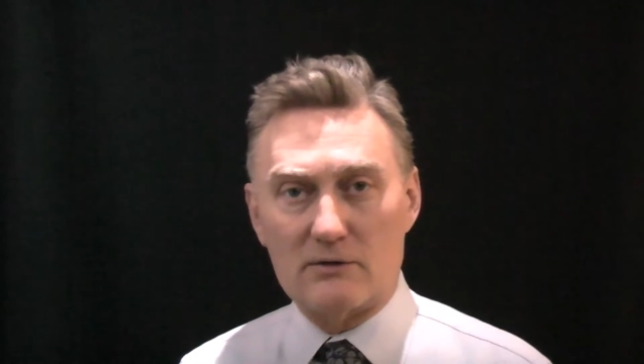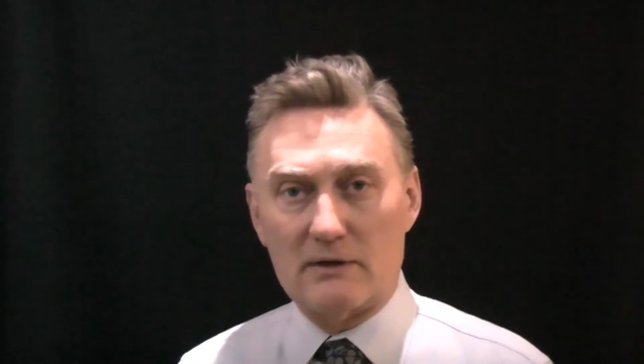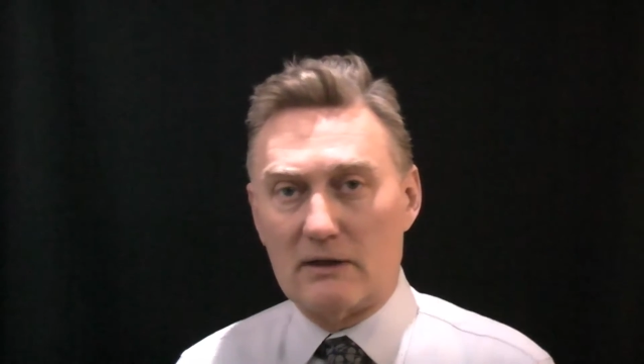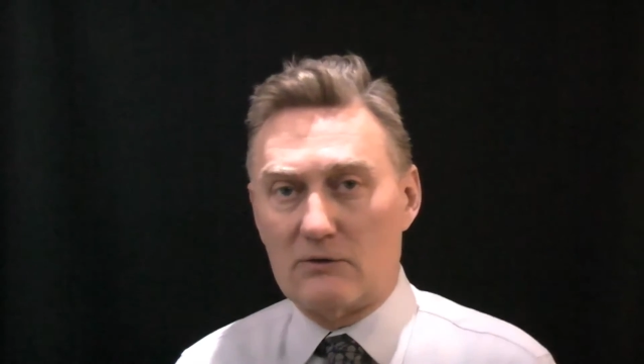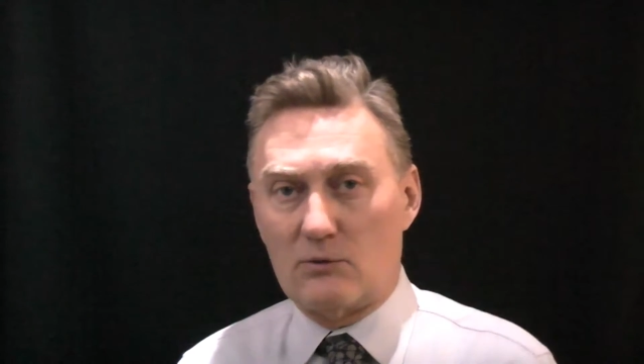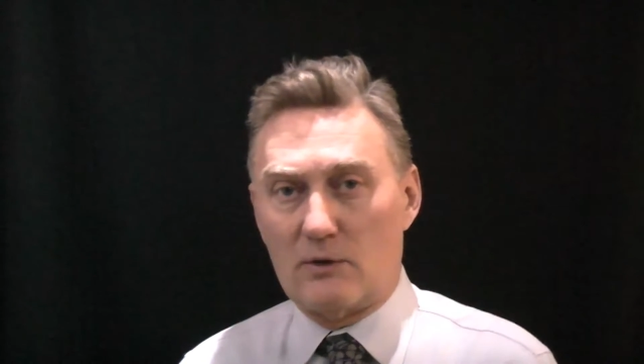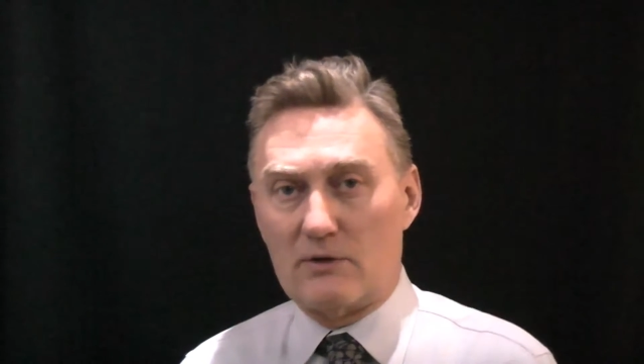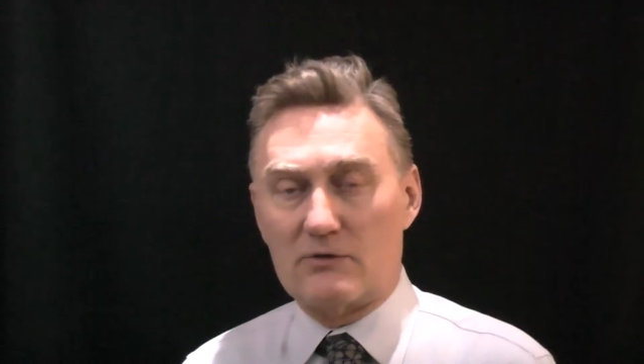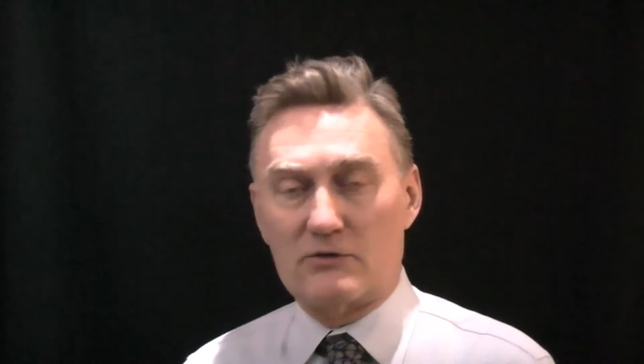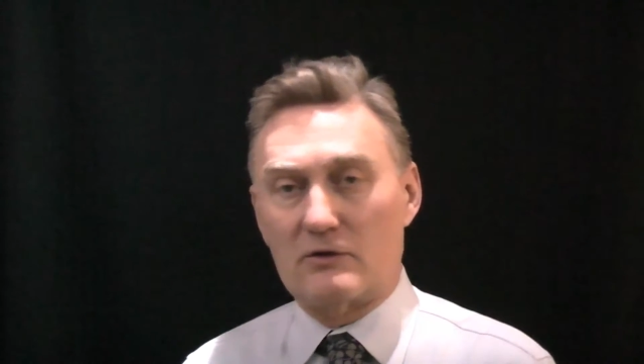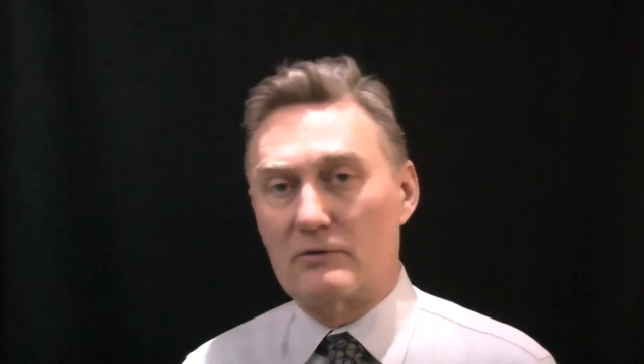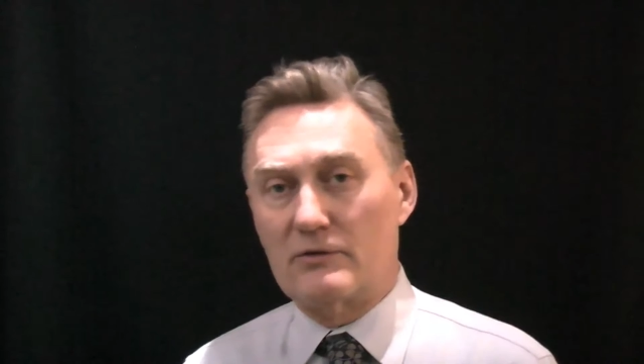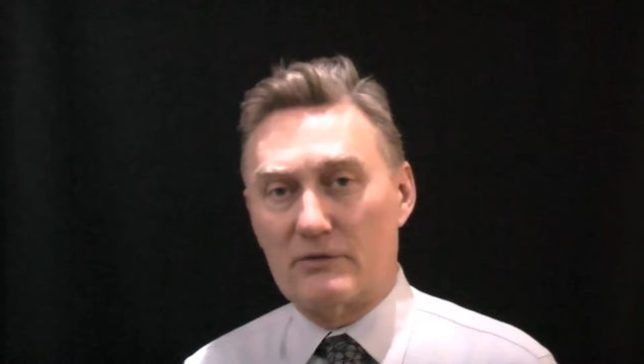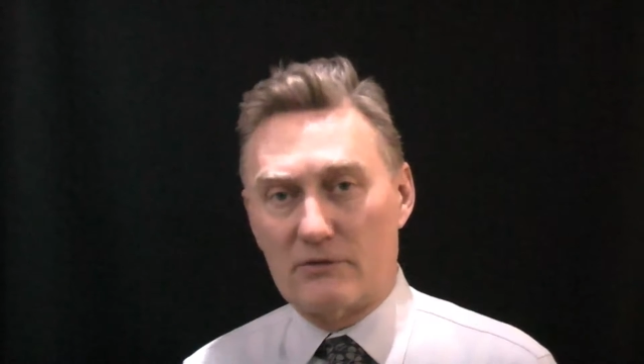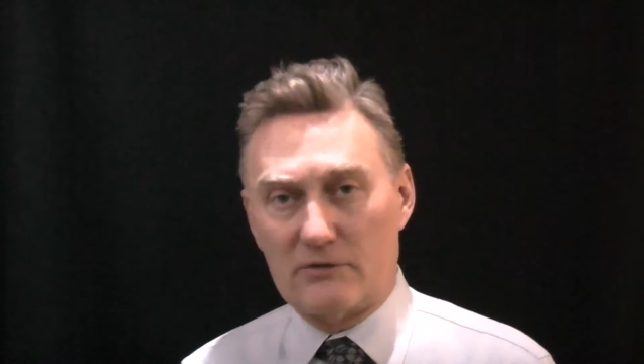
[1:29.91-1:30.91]
and that's one of the
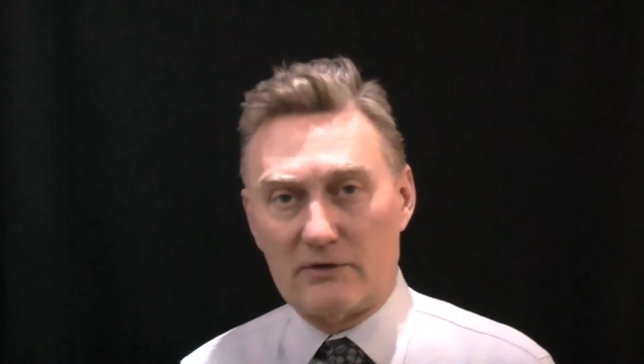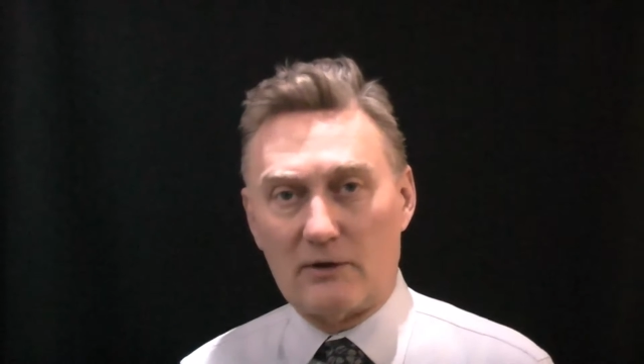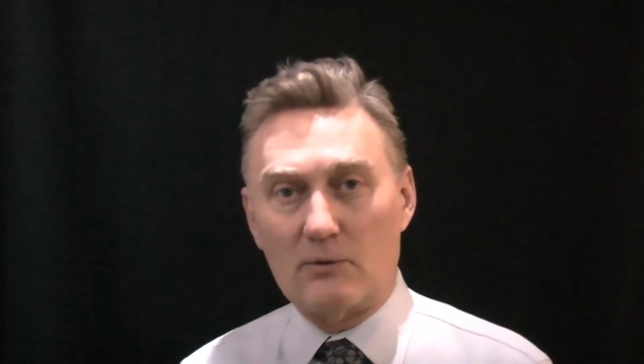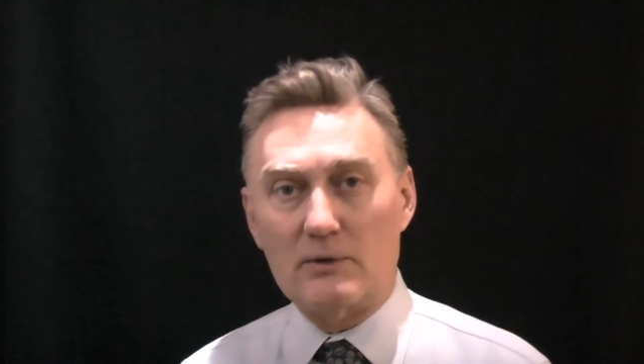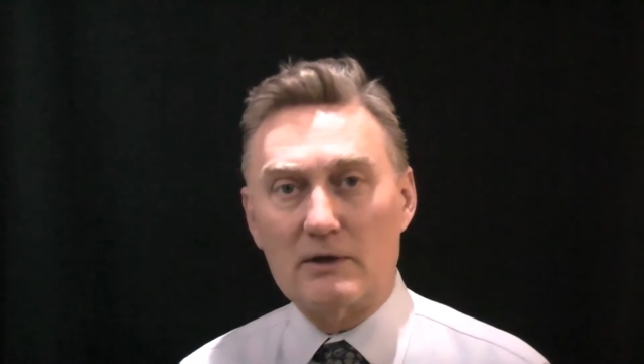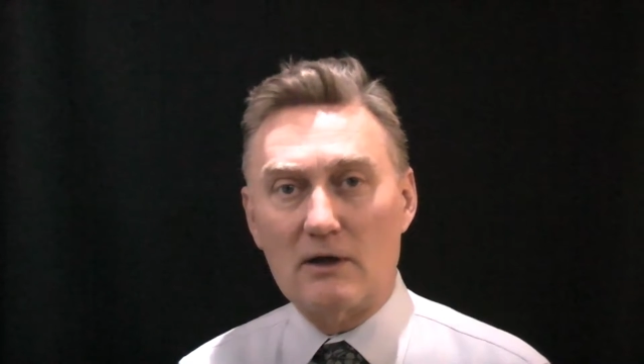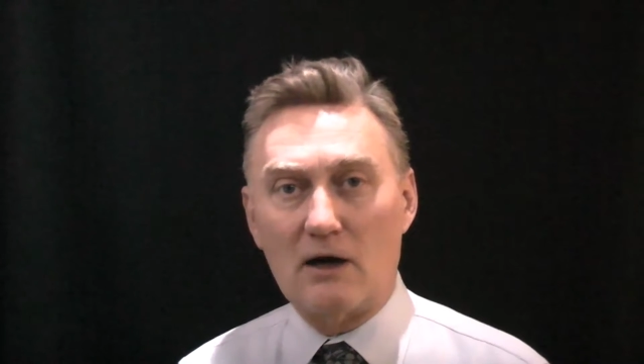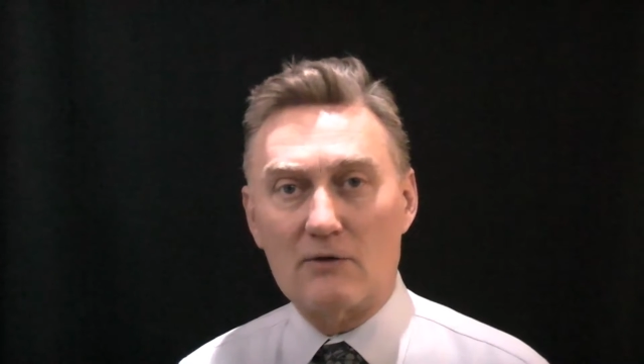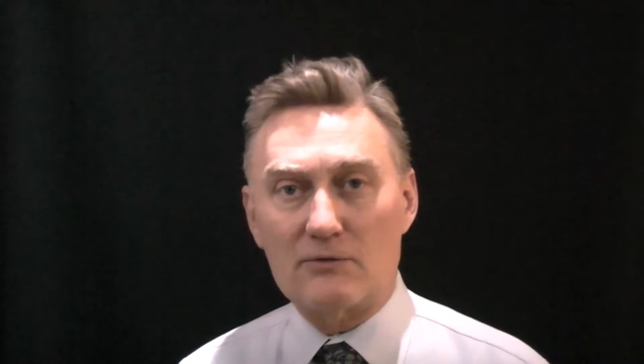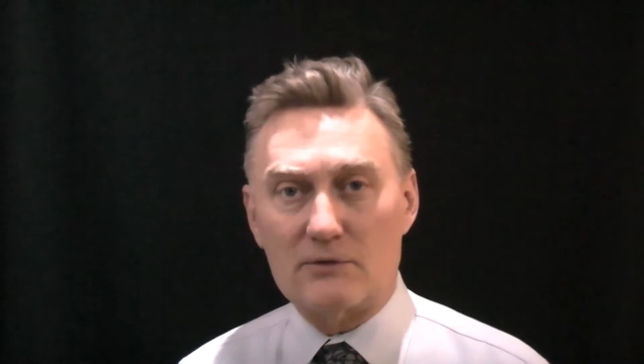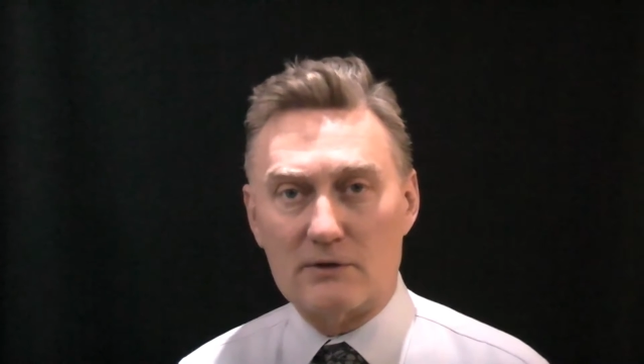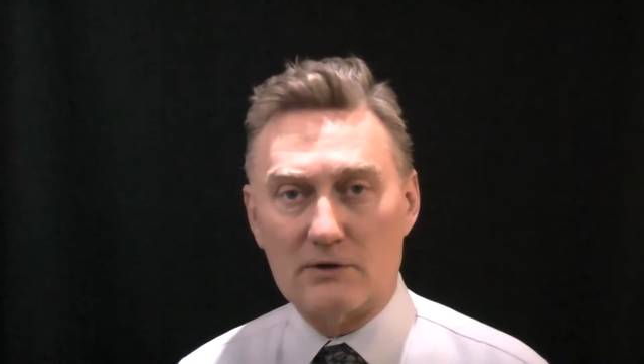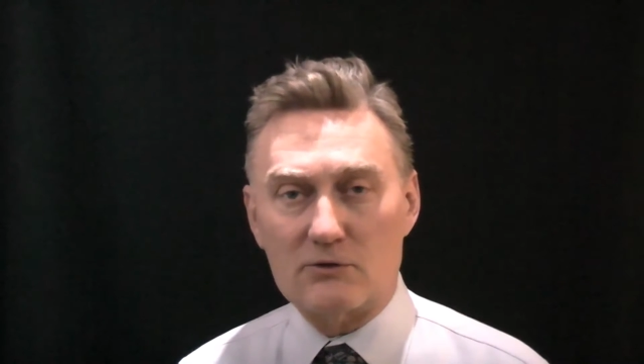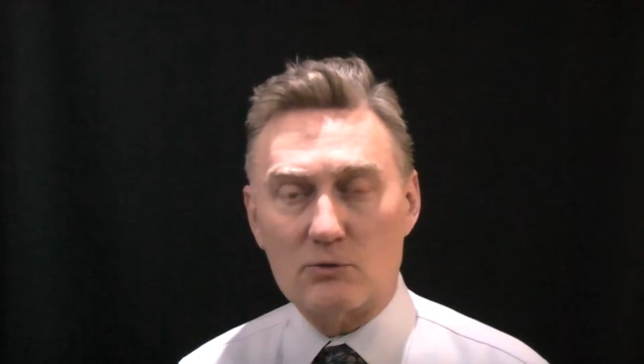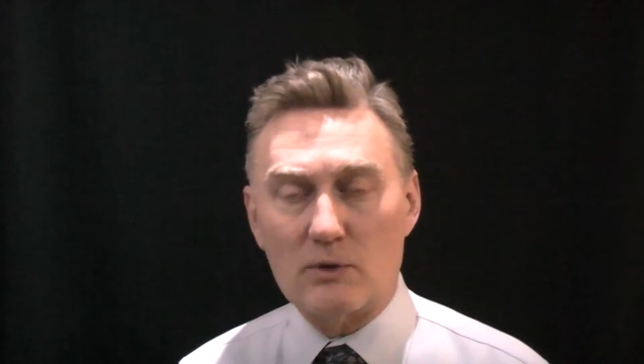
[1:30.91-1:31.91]
services that we
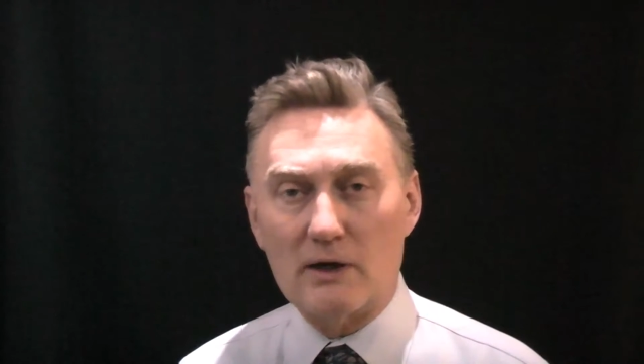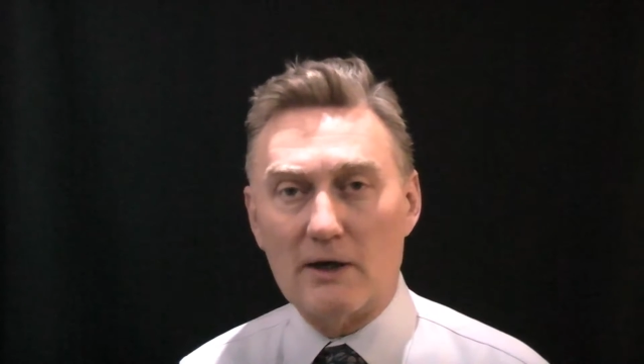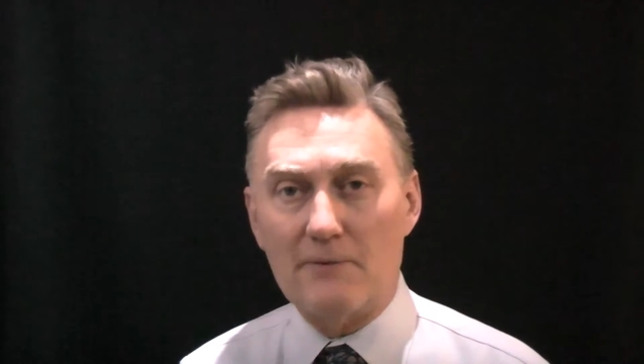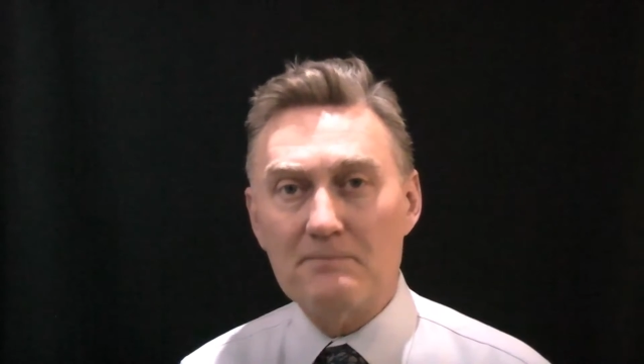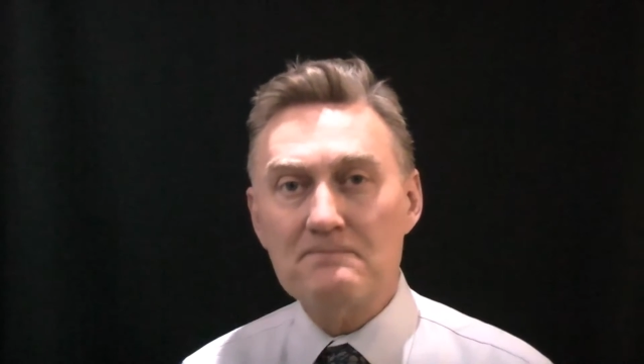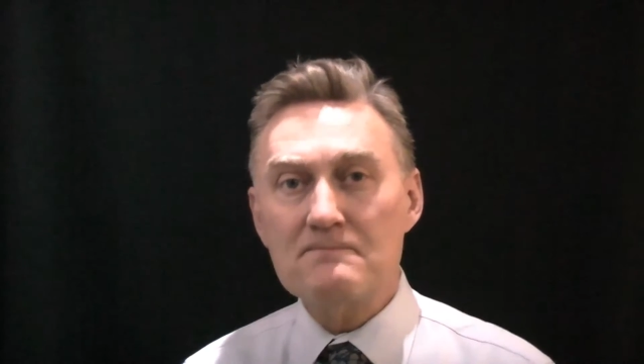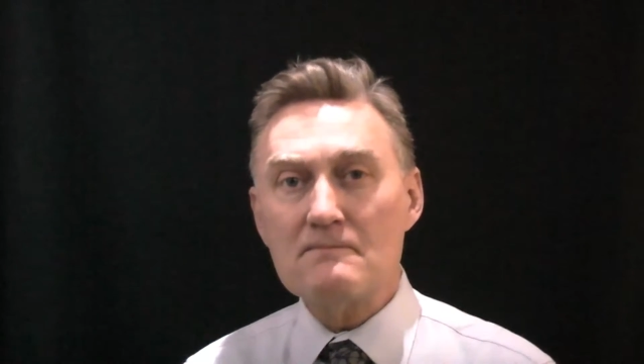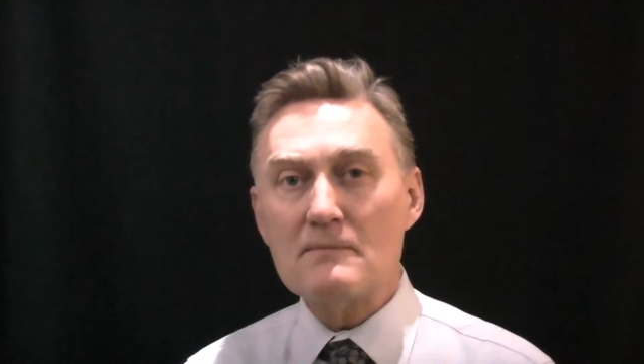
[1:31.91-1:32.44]
offer as well.